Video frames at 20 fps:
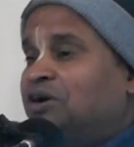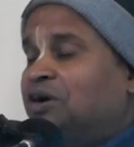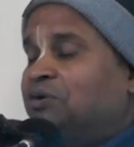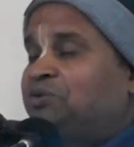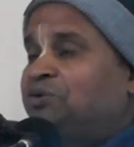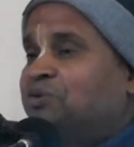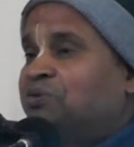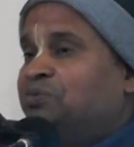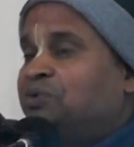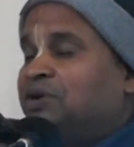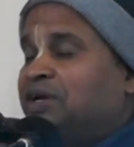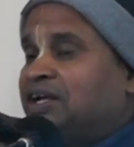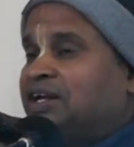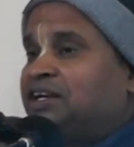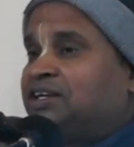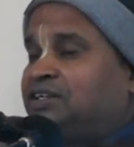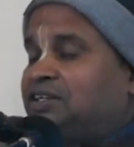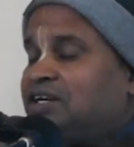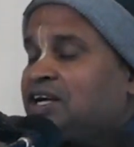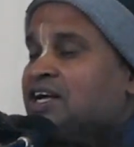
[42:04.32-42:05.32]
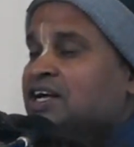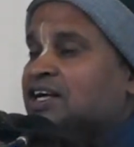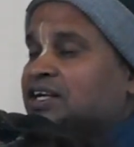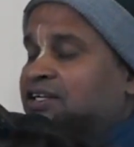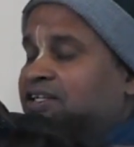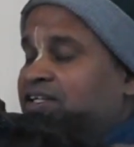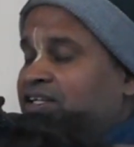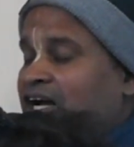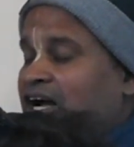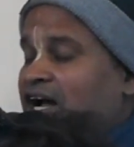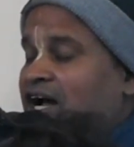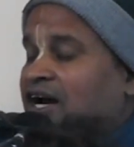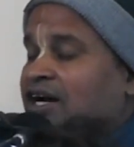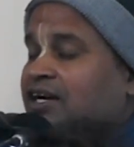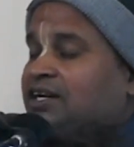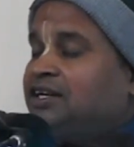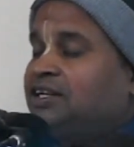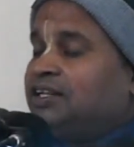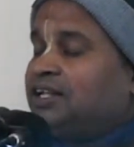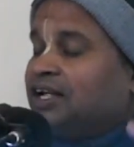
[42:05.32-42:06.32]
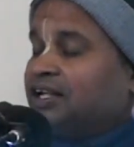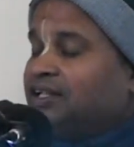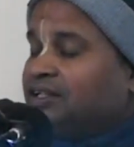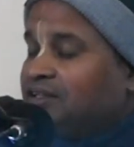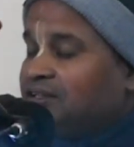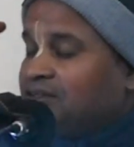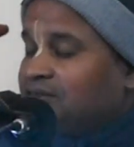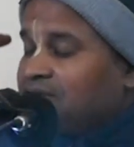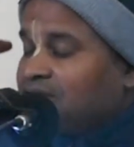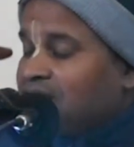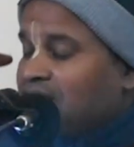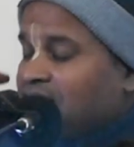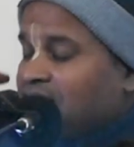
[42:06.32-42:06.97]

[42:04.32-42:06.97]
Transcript: have to wear shirt, then